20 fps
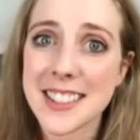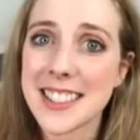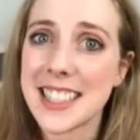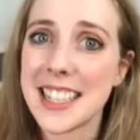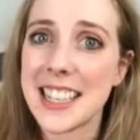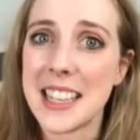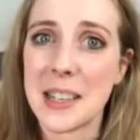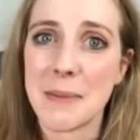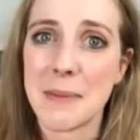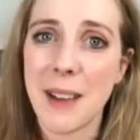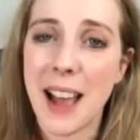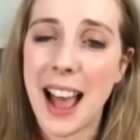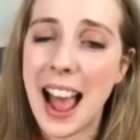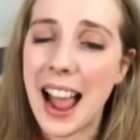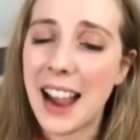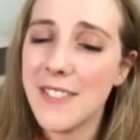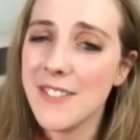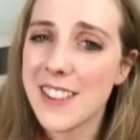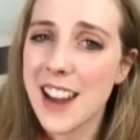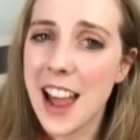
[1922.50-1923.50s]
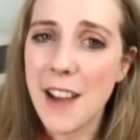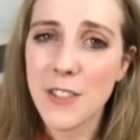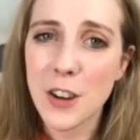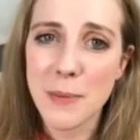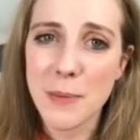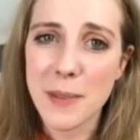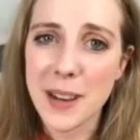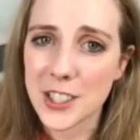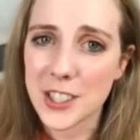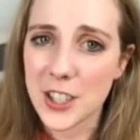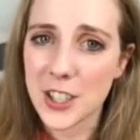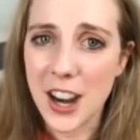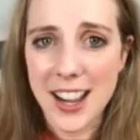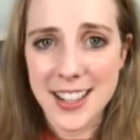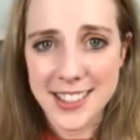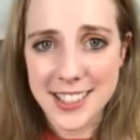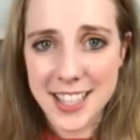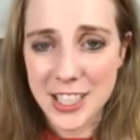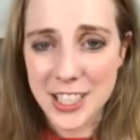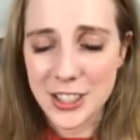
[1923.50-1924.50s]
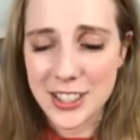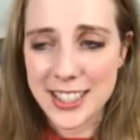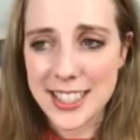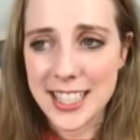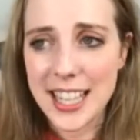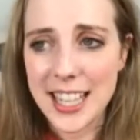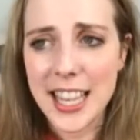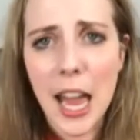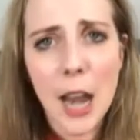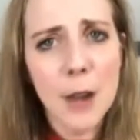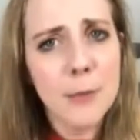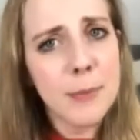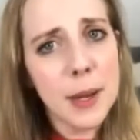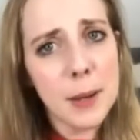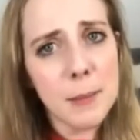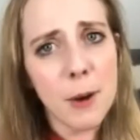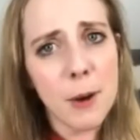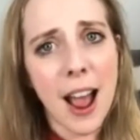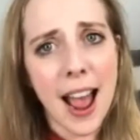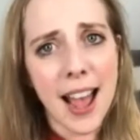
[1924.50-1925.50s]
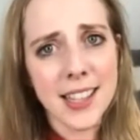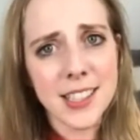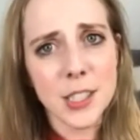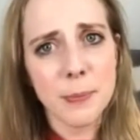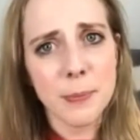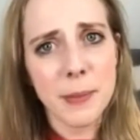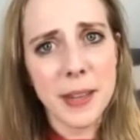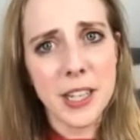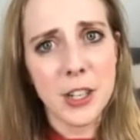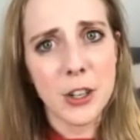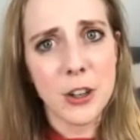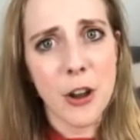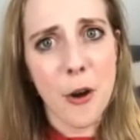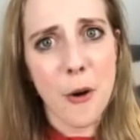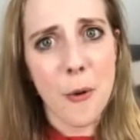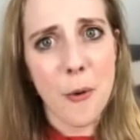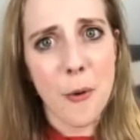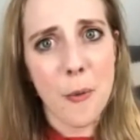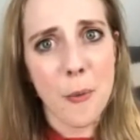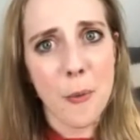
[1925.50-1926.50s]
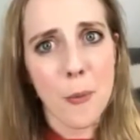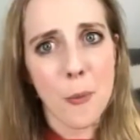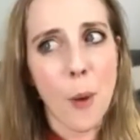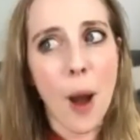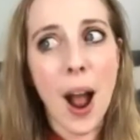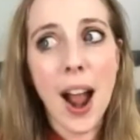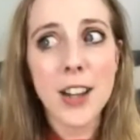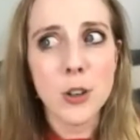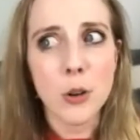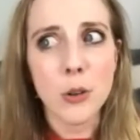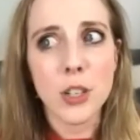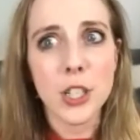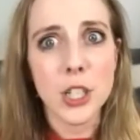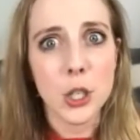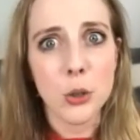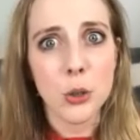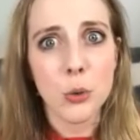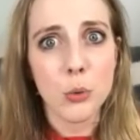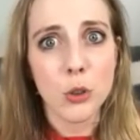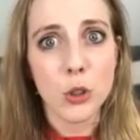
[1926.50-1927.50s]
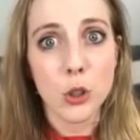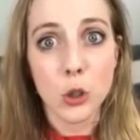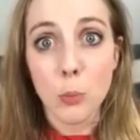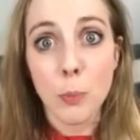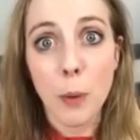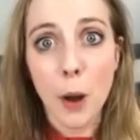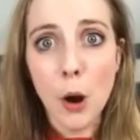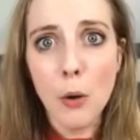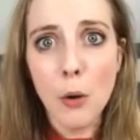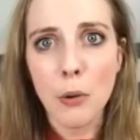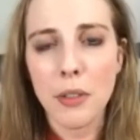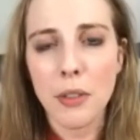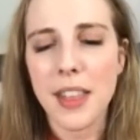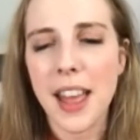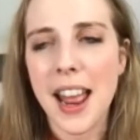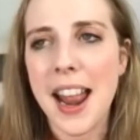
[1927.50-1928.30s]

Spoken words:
skiing, but I've never been cross-country skiing. And people ask me, you know, why don't you do both?